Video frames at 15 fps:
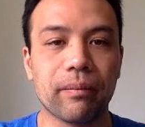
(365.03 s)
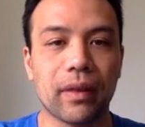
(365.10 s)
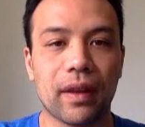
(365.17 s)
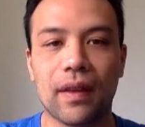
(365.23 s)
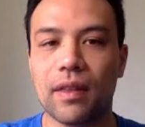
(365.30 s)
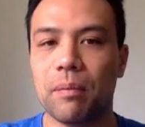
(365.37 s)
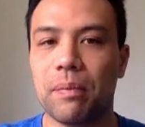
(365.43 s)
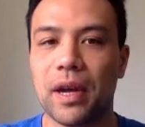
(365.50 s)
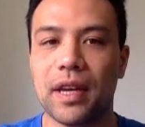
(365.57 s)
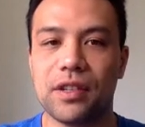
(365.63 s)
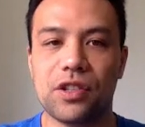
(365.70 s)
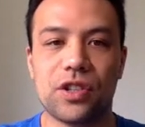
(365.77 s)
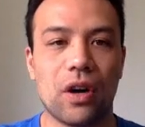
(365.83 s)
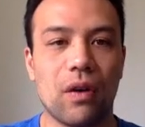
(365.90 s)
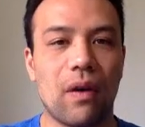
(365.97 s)
that the Bears
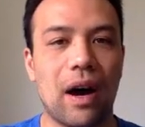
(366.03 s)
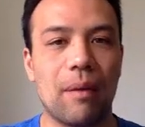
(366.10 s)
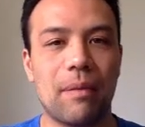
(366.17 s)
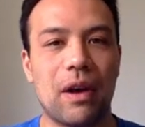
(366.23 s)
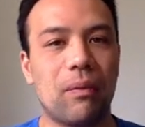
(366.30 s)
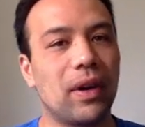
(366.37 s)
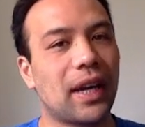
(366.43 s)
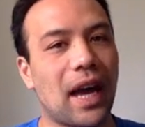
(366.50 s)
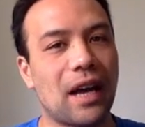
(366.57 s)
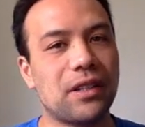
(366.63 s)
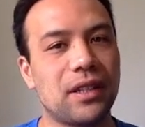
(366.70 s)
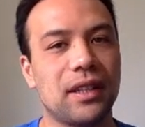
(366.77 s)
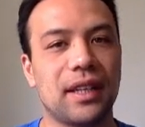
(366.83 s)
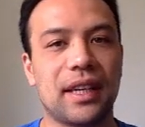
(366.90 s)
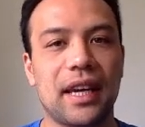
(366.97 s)
show up, and we're
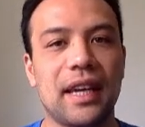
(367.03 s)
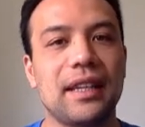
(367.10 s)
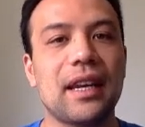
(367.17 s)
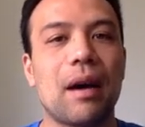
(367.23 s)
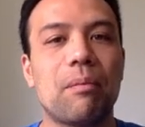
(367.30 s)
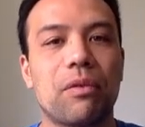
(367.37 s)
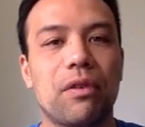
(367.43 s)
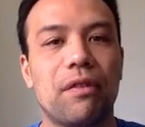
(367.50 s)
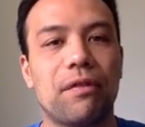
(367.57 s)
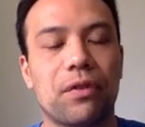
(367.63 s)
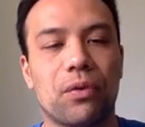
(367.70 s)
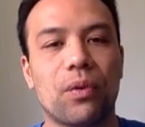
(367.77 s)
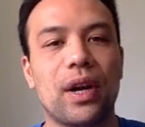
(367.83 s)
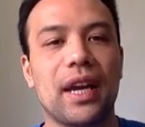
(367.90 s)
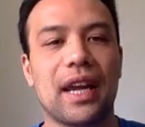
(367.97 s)
catching the key number of
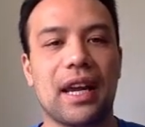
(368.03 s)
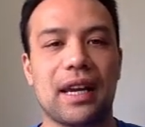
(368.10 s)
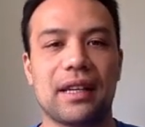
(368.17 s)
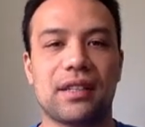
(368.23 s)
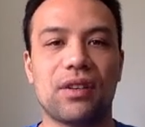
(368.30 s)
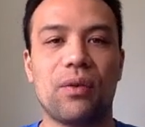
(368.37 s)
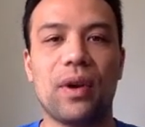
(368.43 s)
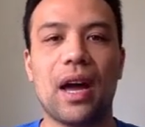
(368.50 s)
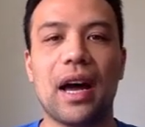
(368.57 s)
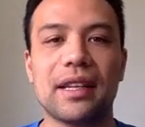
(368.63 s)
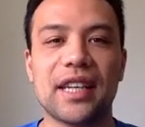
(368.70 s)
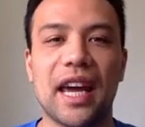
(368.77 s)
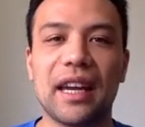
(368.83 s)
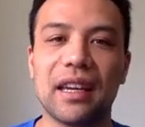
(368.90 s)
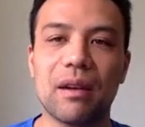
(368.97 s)
3 here. So we are
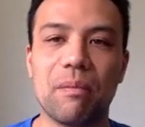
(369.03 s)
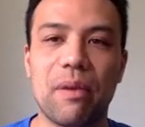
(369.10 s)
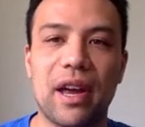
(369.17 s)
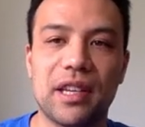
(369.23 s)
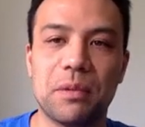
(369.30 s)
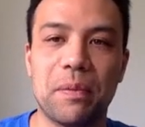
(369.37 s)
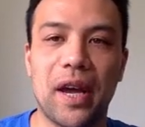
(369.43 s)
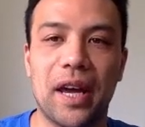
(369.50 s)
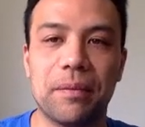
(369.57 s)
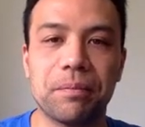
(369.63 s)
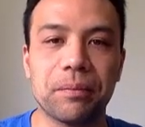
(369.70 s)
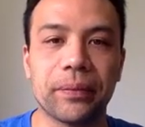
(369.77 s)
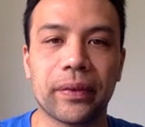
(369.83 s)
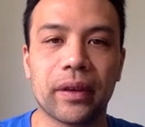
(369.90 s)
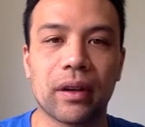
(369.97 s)
taking a best bet
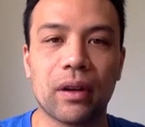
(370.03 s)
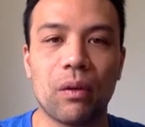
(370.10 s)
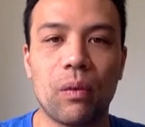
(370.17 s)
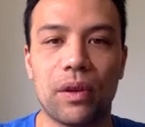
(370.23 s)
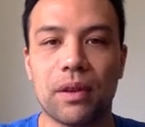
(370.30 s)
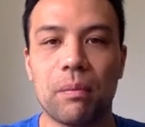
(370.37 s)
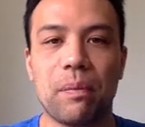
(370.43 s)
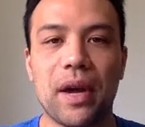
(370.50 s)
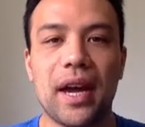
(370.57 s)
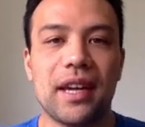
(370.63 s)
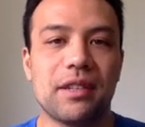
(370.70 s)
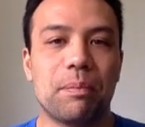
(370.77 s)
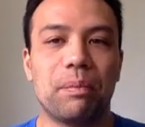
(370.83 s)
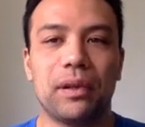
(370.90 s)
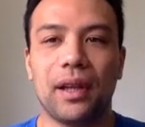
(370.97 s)
with the
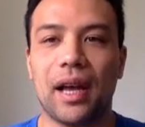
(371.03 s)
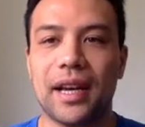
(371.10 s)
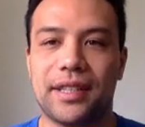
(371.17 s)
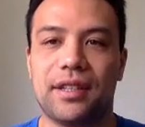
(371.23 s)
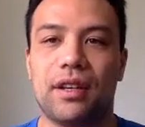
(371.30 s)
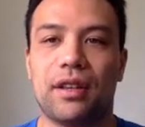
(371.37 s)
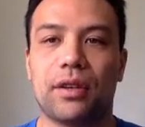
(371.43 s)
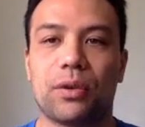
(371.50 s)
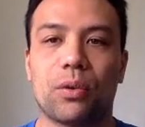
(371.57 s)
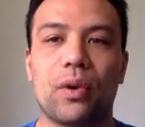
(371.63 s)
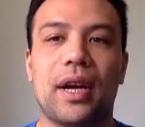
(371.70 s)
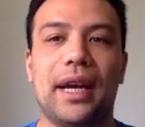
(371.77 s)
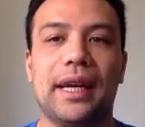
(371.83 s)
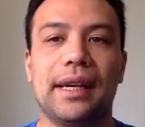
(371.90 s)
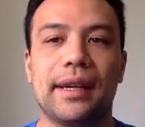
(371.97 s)
Bears plus
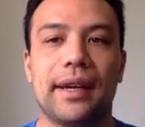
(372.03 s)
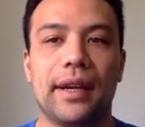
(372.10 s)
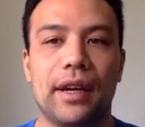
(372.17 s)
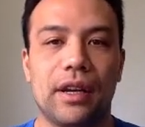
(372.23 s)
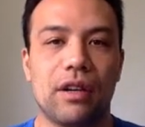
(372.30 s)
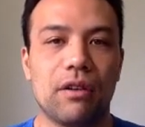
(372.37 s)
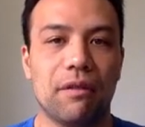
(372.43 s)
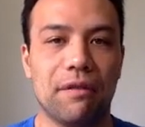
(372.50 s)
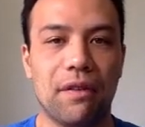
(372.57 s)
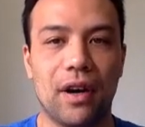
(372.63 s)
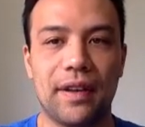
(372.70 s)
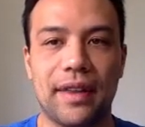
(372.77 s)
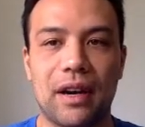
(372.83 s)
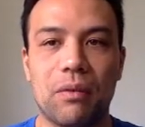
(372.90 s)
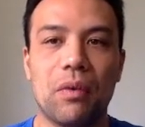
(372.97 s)
3. You'll
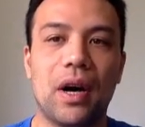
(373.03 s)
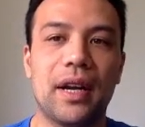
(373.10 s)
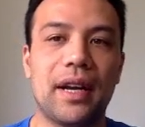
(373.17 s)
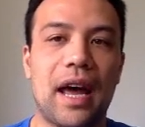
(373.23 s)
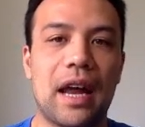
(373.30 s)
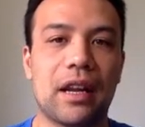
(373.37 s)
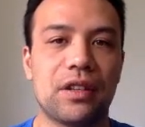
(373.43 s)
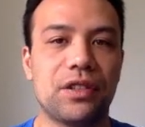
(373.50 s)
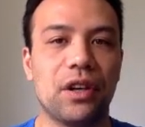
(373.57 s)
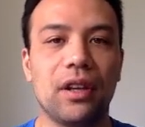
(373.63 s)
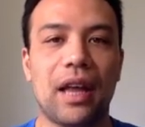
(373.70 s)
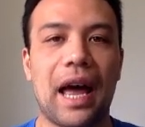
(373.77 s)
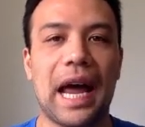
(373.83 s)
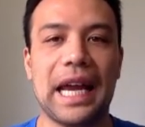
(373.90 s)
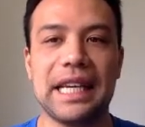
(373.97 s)
find that one at
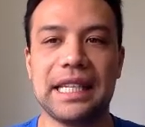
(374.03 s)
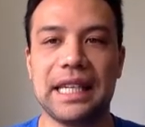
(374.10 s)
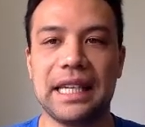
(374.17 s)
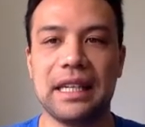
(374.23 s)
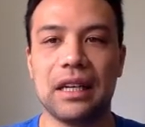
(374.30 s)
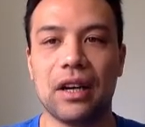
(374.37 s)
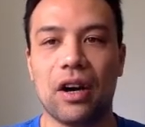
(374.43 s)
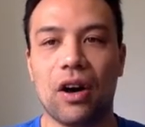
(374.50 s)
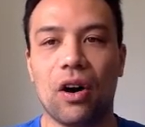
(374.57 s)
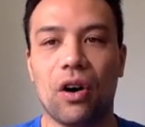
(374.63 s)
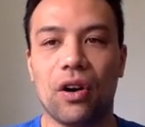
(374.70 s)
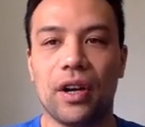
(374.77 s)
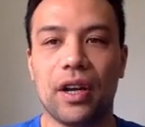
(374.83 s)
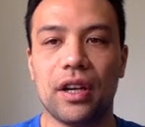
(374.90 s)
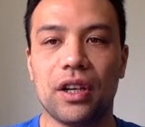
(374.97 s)
$1.80
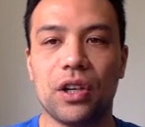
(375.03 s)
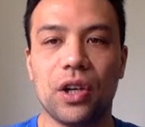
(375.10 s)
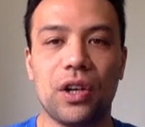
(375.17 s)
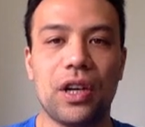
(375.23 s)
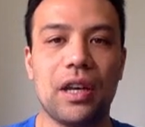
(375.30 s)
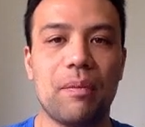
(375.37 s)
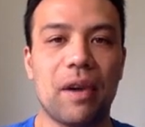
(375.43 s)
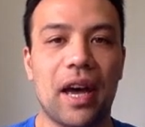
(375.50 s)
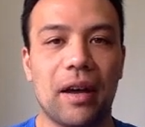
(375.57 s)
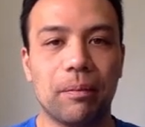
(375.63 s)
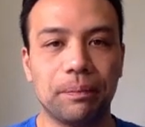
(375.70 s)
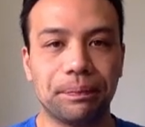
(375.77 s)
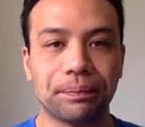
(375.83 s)
on Unibet.